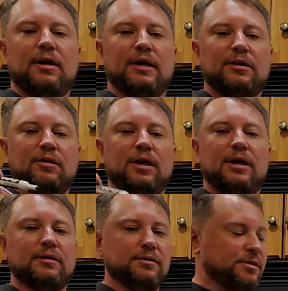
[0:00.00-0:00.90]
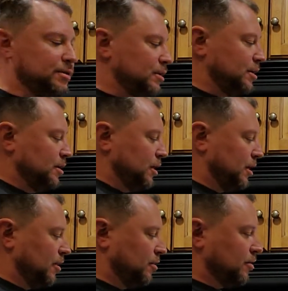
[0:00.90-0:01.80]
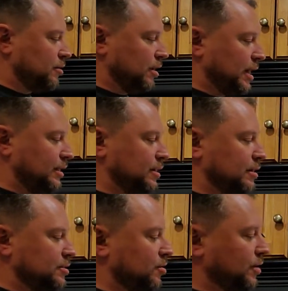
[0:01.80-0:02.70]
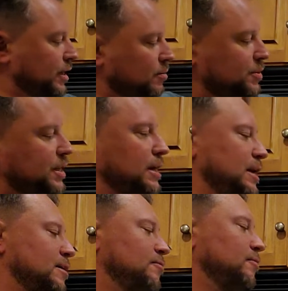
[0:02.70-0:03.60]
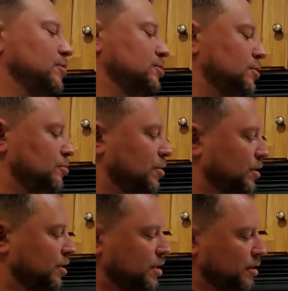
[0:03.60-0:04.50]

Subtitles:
in your lungs look like this, only upside down version where